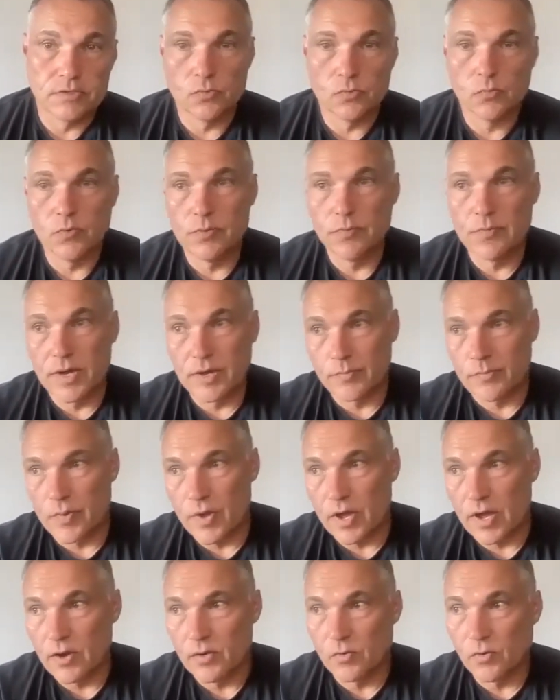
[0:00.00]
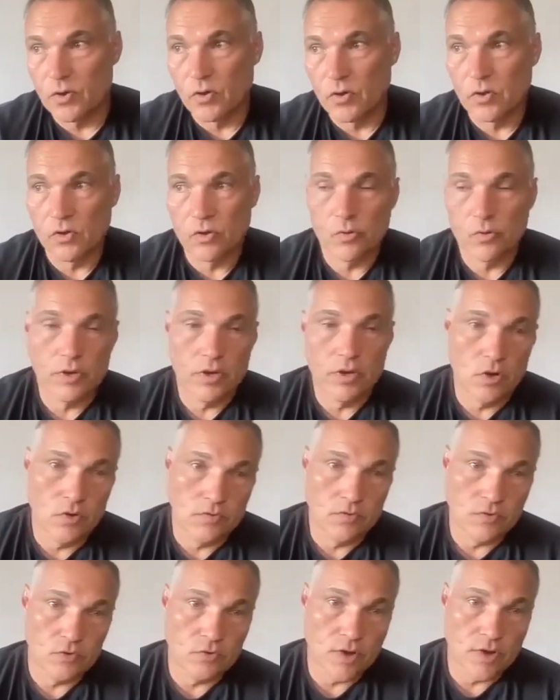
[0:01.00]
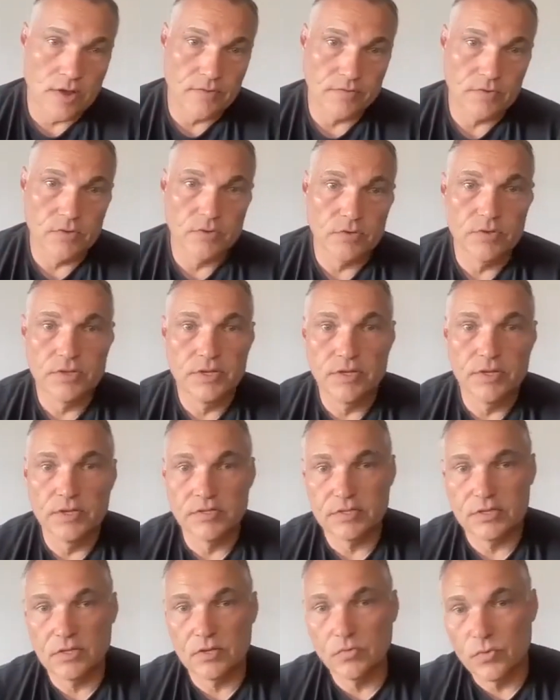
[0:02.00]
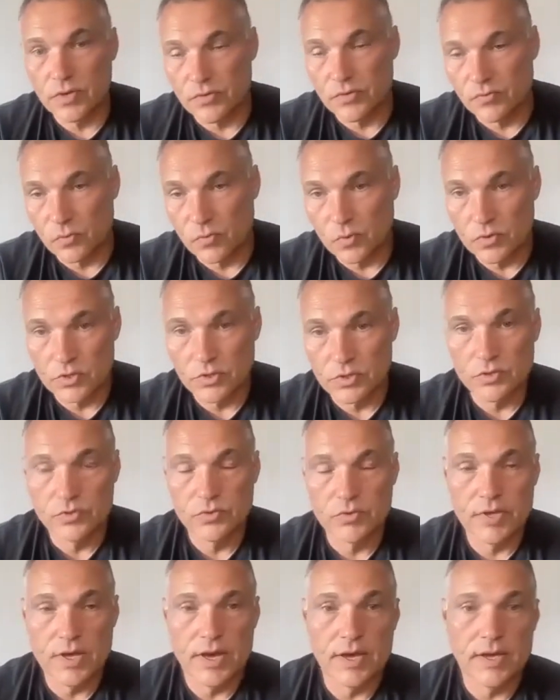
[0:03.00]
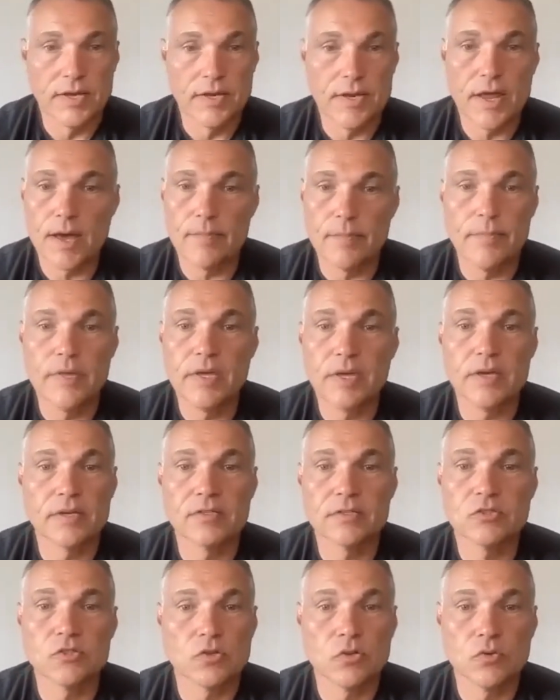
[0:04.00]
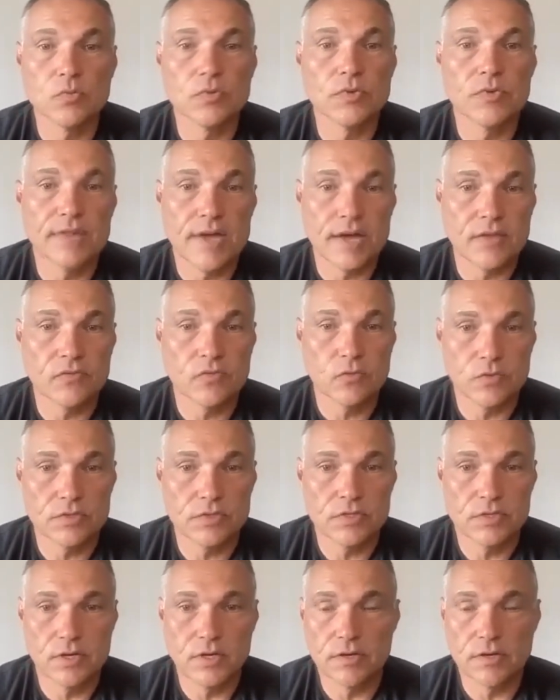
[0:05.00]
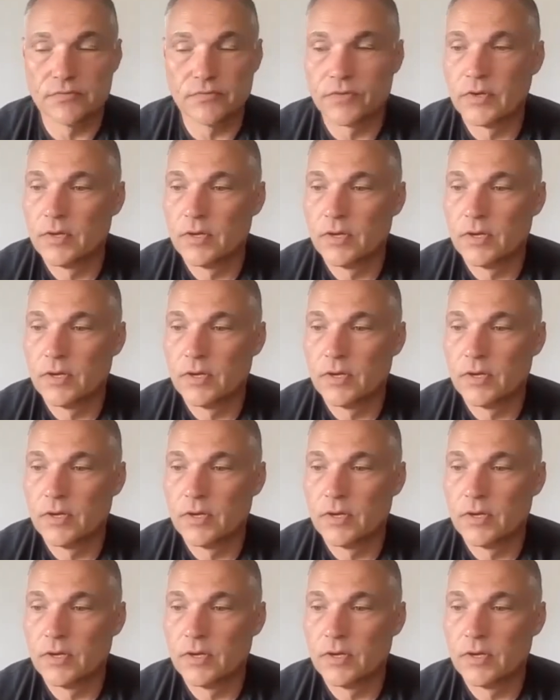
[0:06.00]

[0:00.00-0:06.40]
Can we make payroll? Are we going to overdraft on this? Can we afford to do that? Not being concerned with that sort of stuff.